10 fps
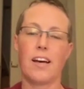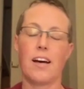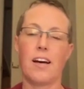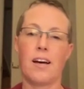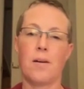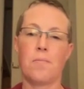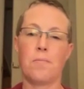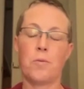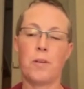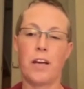Um,
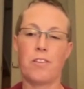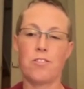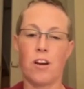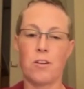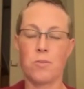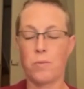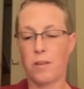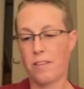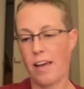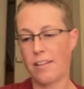but when I started with
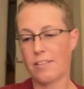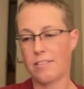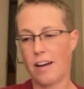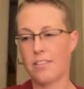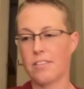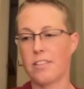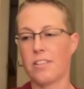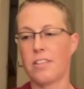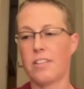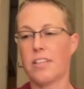that
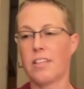doctor,